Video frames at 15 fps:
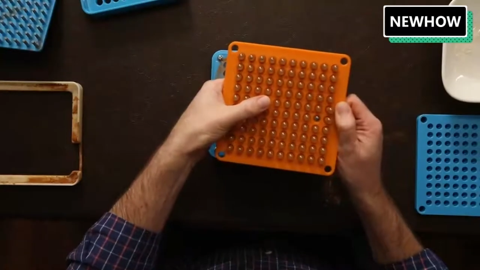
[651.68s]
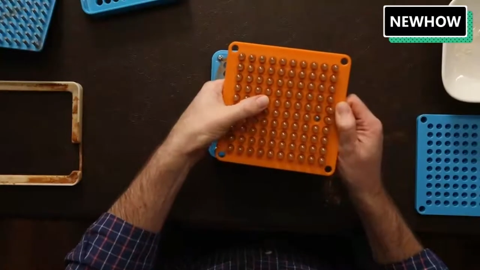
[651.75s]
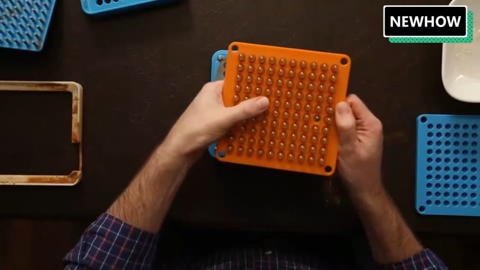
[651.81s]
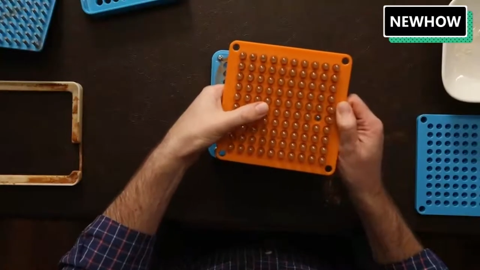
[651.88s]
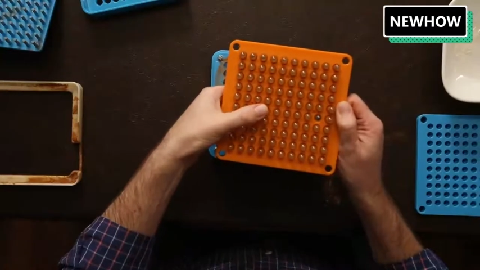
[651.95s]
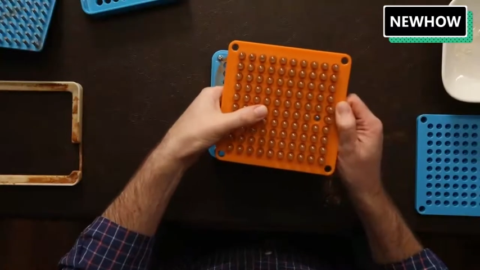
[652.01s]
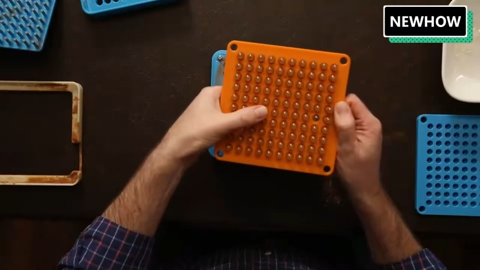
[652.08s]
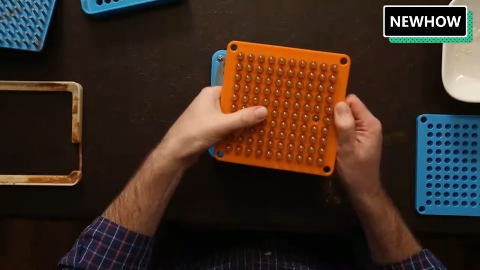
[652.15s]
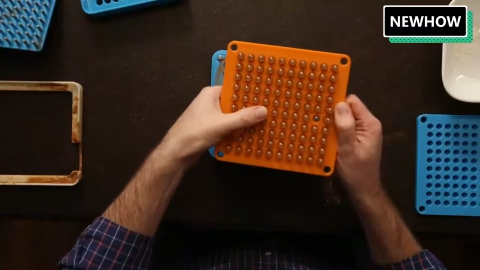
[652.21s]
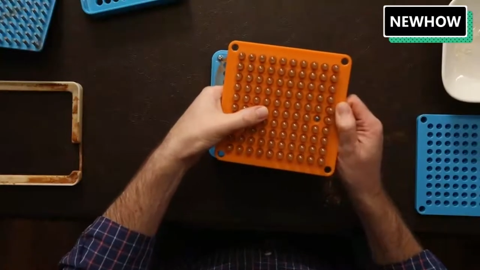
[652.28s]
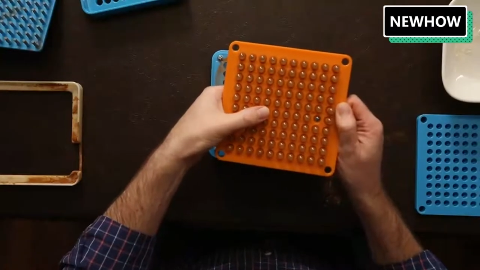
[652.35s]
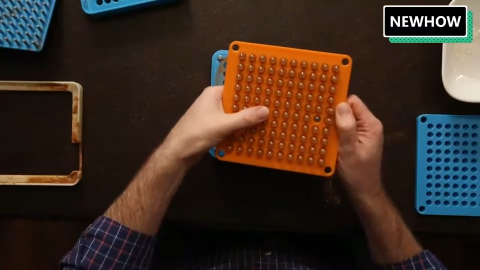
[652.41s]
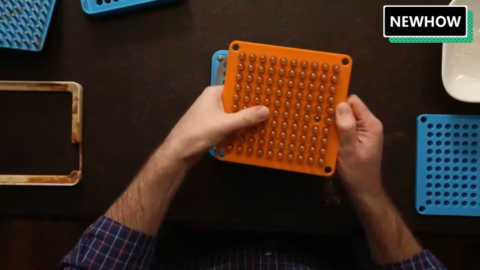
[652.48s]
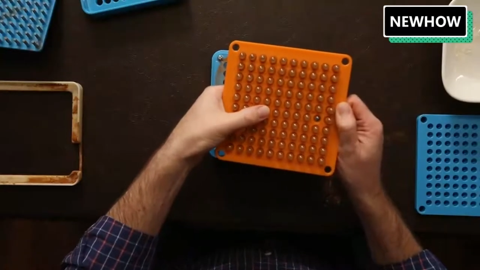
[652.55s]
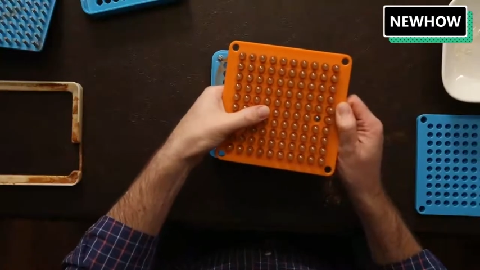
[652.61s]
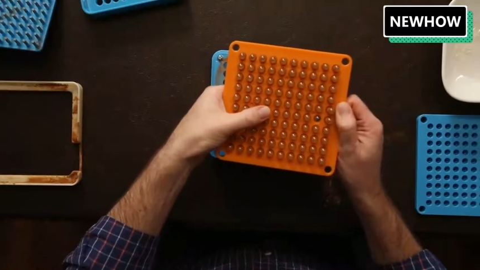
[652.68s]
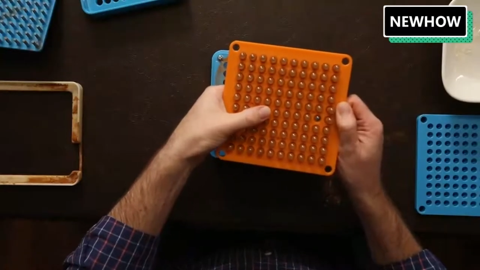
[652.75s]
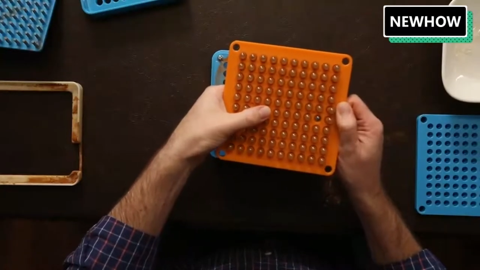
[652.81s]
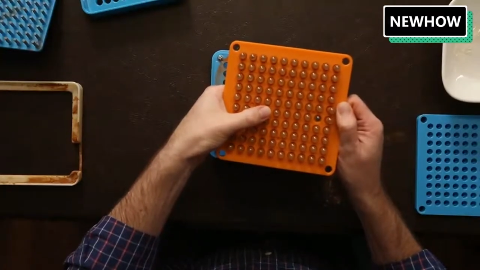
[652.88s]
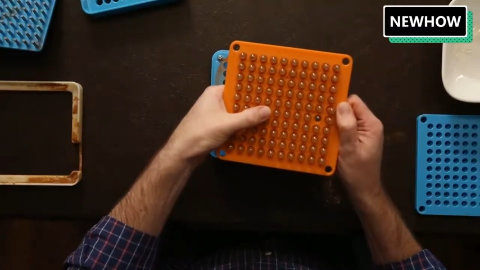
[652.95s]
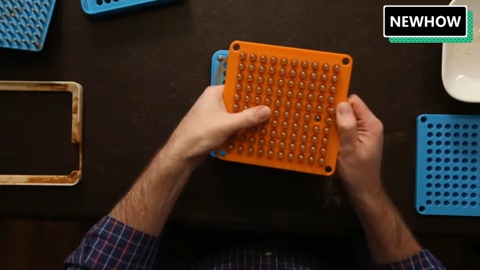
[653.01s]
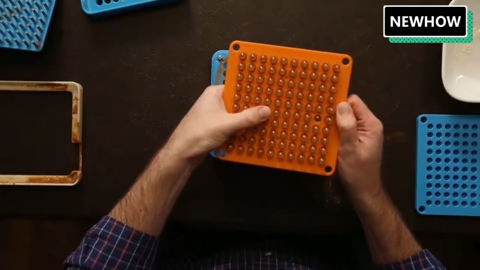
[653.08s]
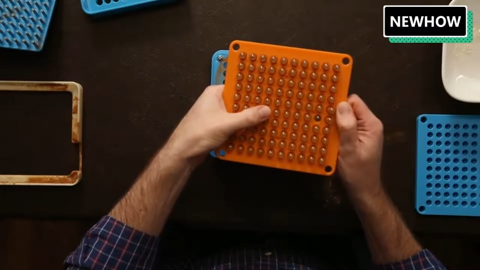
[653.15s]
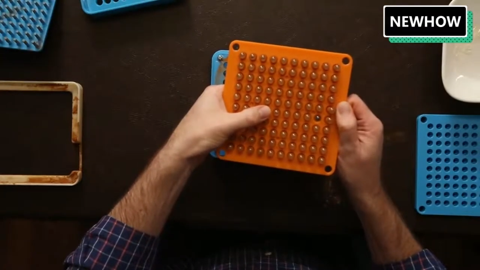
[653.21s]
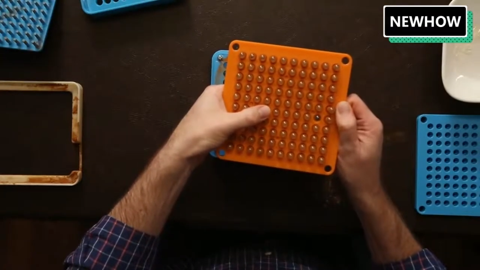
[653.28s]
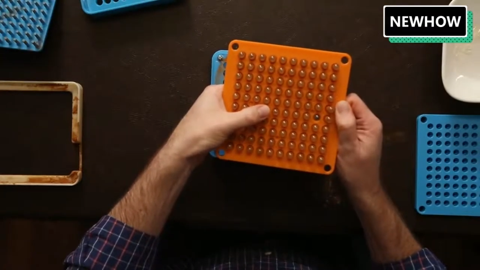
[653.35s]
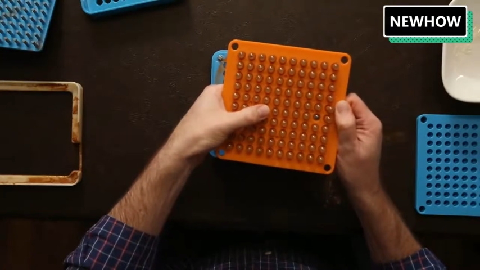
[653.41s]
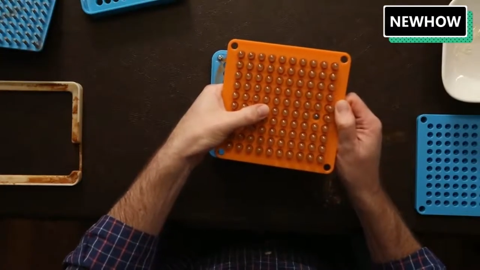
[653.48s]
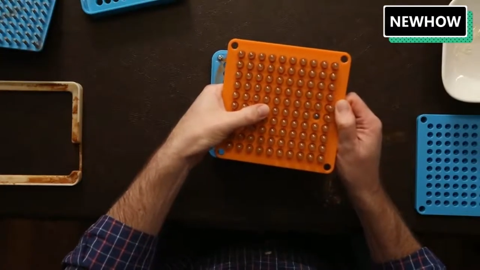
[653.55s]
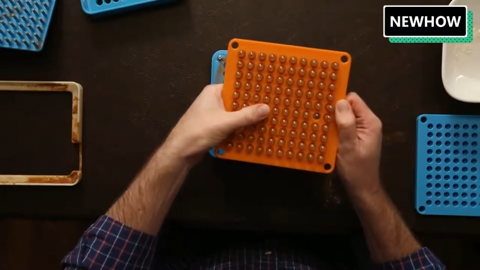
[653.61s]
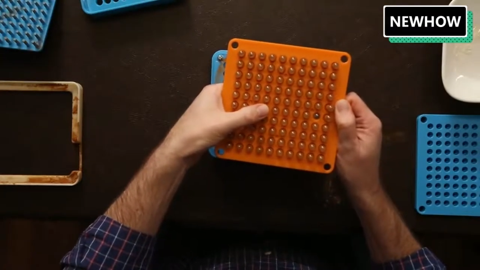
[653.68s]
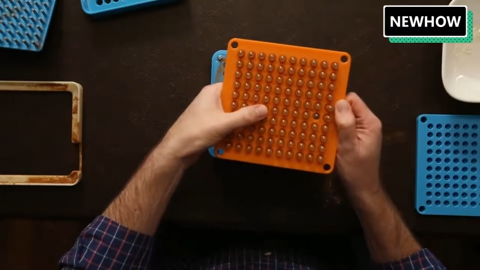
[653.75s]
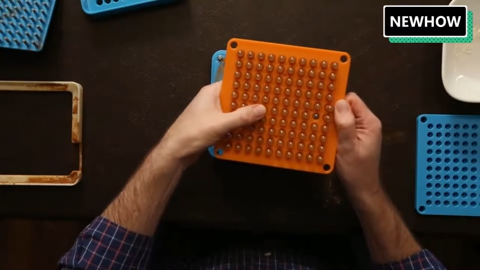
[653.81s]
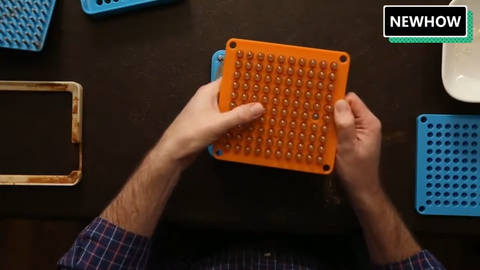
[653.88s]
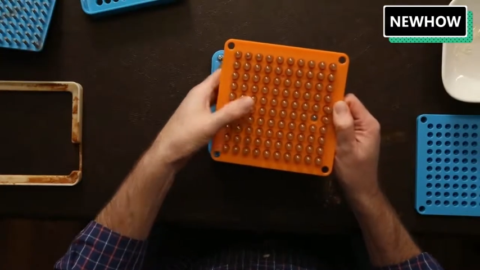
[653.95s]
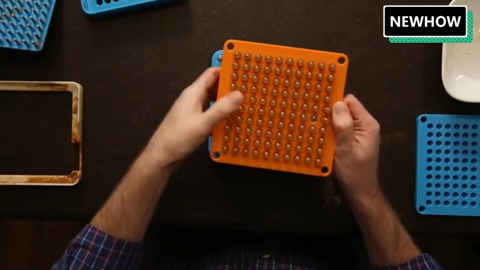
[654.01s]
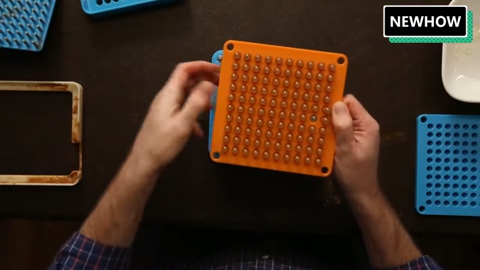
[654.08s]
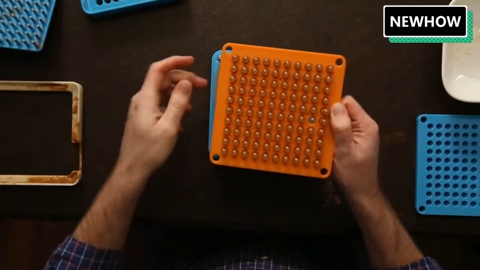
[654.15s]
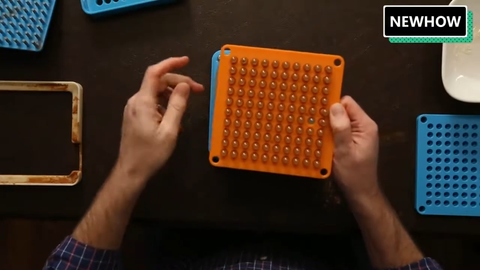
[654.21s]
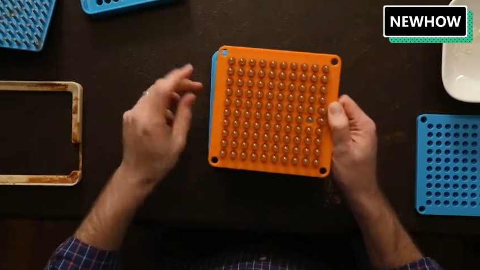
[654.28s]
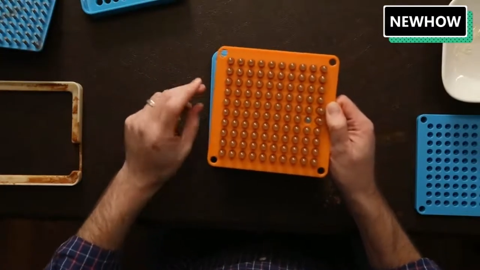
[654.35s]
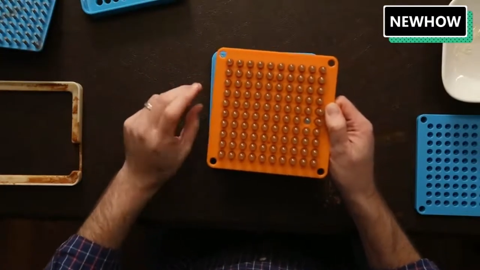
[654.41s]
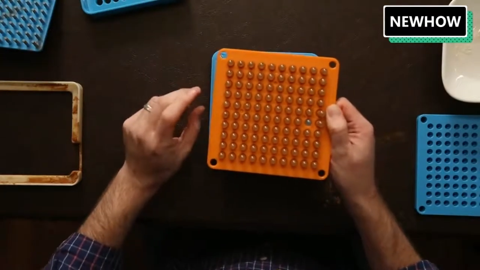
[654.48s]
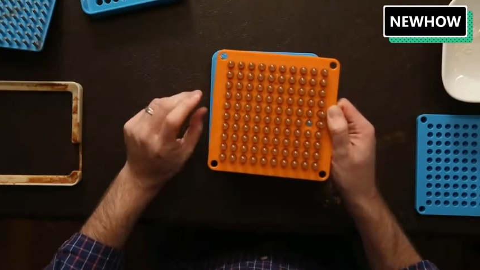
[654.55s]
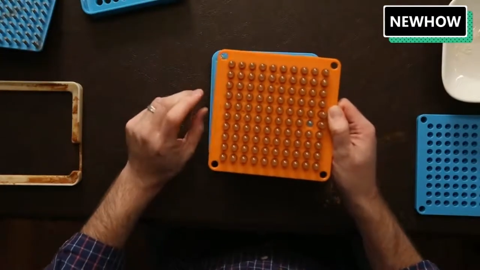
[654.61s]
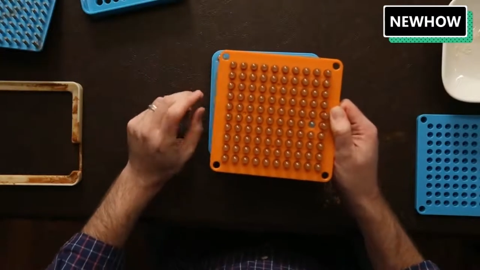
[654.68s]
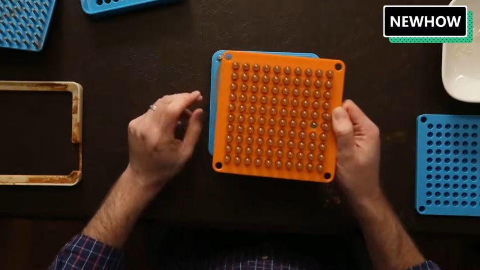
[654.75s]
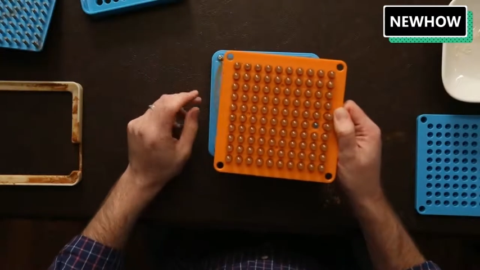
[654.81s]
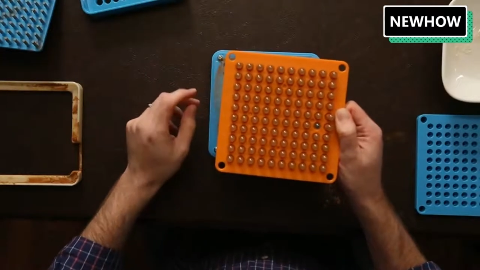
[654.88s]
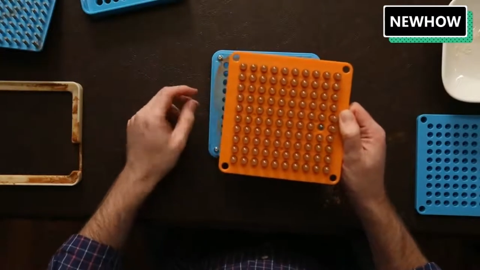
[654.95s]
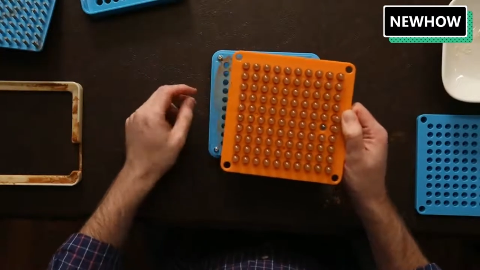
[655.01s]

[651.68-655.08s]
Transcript: [unreadable: no face in view]